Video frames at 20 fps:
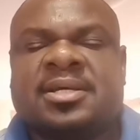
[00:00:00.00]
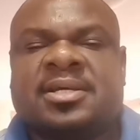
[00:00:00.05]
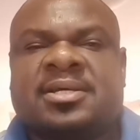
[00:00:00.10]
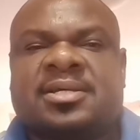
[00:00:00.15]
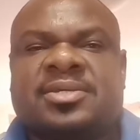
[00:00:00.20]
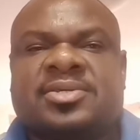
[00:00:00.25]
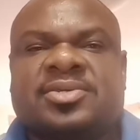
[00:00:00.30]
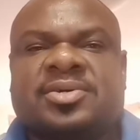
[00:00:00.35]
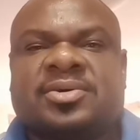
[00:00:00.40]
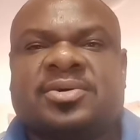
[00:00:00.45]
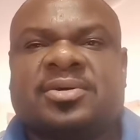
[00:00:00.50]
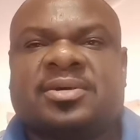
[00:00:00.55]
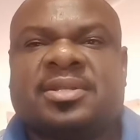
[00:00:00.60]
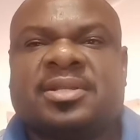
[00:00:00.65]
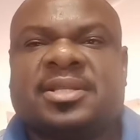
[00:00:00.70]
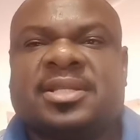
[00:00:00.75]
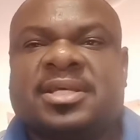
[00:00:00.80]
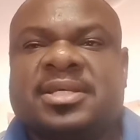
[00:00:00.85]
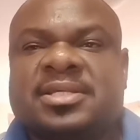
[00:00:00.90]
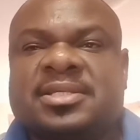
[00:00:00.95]
So
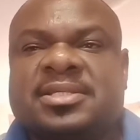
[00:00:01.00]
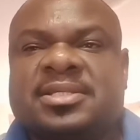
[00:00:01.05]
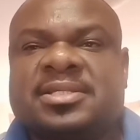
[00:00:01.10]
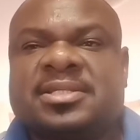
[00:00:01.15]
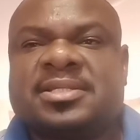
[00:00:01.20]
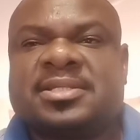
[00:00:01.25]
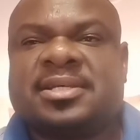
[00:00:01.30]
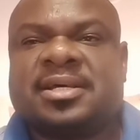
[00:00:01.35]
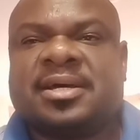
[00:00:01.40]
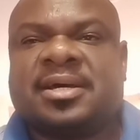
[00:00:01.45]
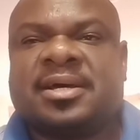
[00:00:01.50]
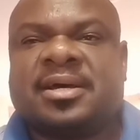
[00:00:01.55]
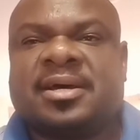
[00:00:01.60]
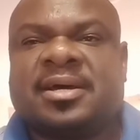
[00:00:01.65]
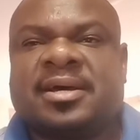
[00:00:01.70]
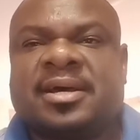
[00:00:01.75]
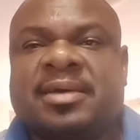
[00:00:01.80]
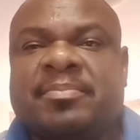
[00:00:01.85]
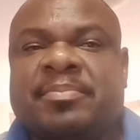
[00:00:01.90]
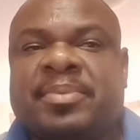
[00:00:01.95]
this
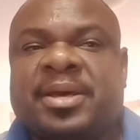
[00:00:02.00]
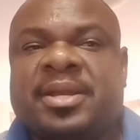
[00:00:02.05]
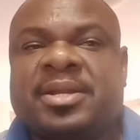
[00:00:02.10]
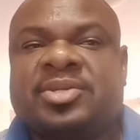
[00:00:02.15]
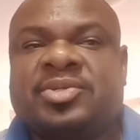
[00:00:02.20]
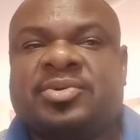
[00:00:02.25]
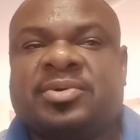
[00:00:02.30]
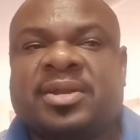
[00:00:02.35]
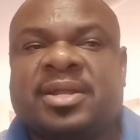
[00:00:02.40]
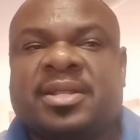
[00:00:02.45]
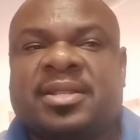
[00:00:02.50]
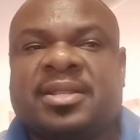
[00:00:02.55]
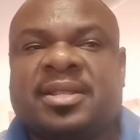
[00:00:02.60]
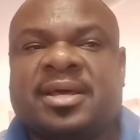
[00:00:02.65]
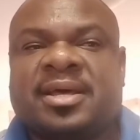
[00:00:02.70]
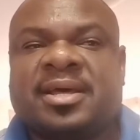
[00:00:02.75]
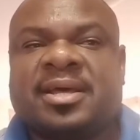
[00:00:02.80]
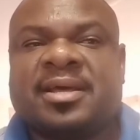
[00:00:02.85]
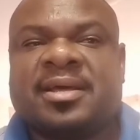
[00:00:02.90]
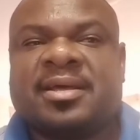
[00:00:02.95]
happened during
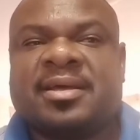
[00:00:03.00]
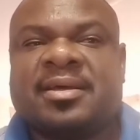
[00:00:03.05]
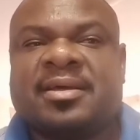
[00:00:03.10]
the